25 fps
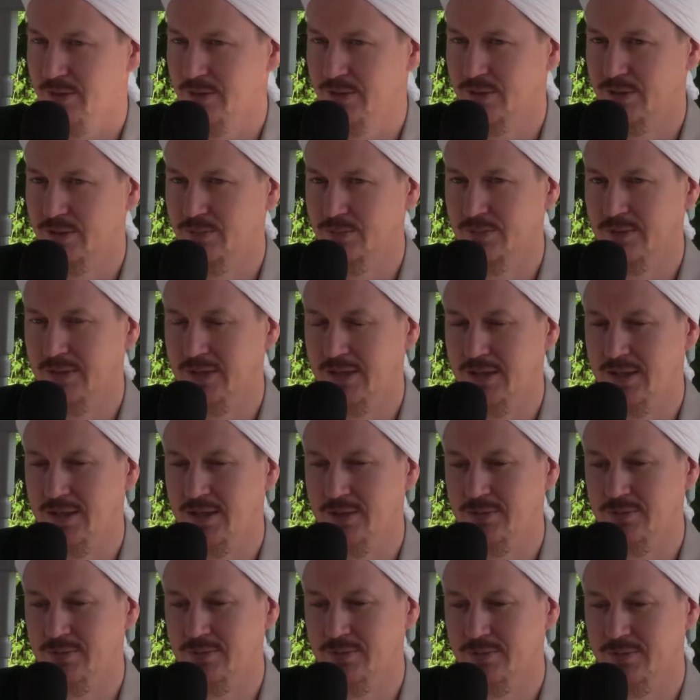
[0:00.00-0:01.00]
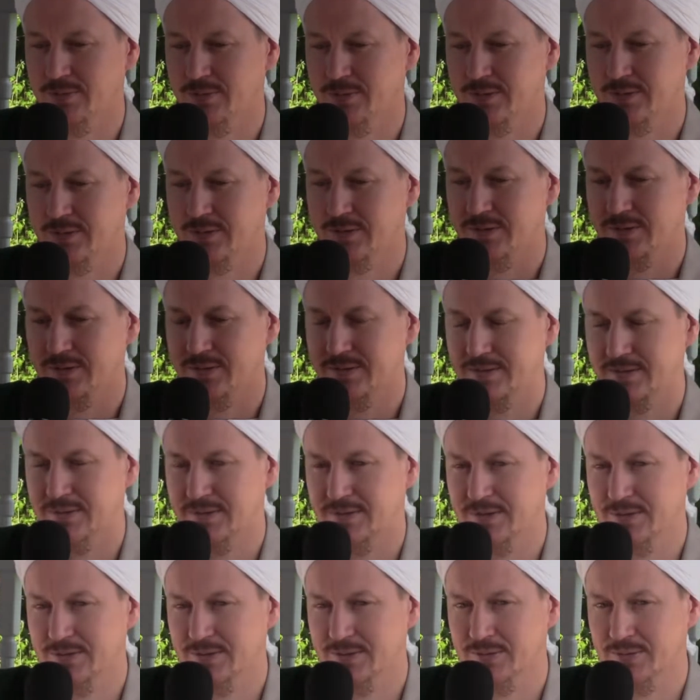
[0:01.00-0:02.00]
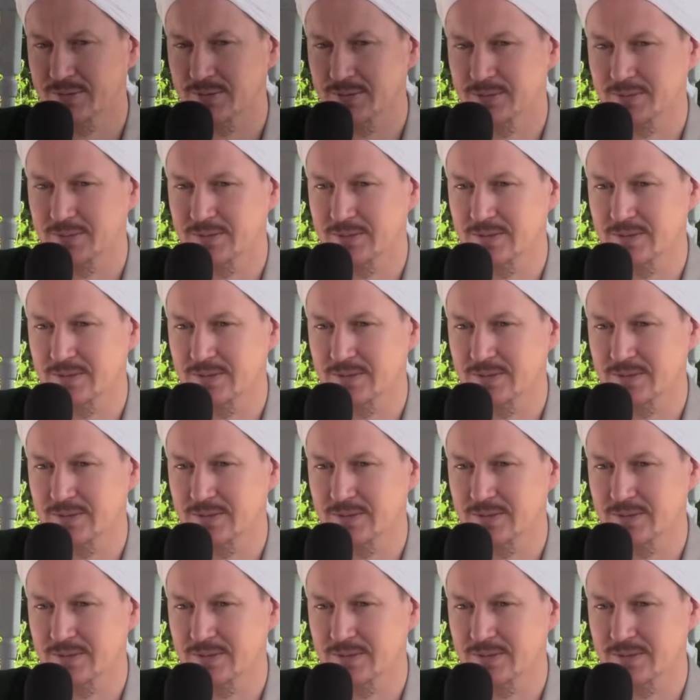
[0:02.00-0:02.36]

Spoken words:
you would have centers